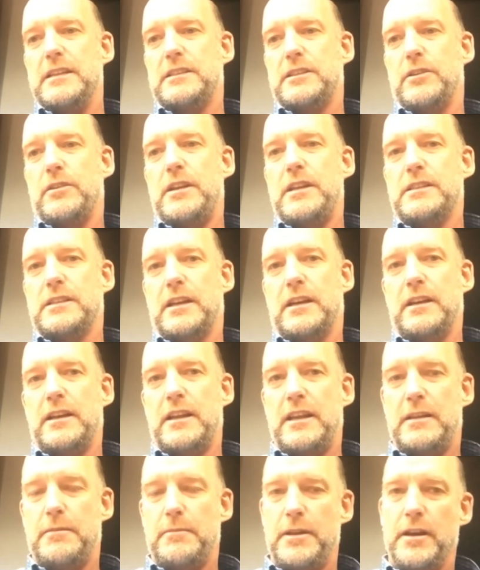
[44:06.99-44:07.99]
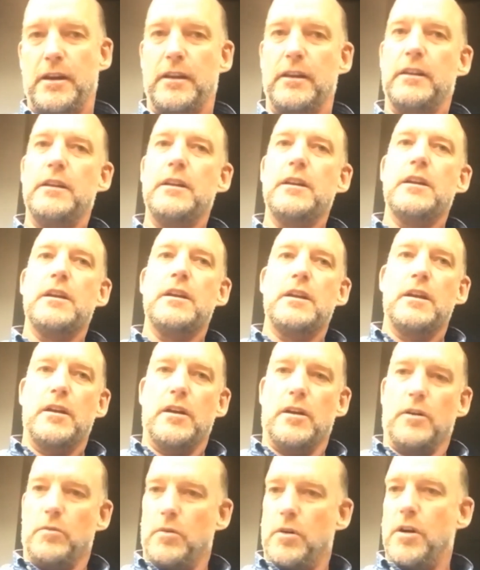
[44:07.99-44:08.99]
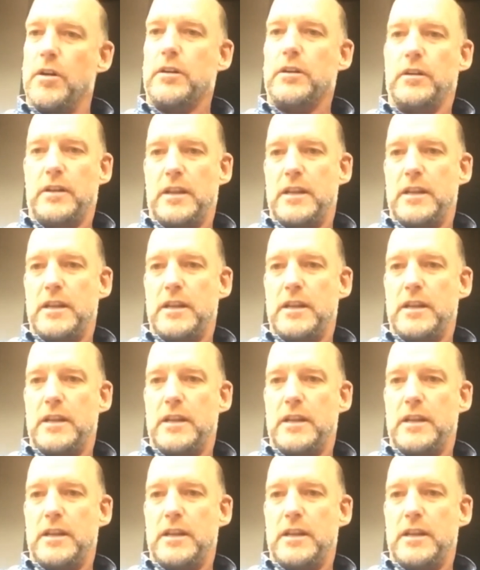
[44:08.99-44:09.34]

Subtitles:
So he's going to need to be on a walker,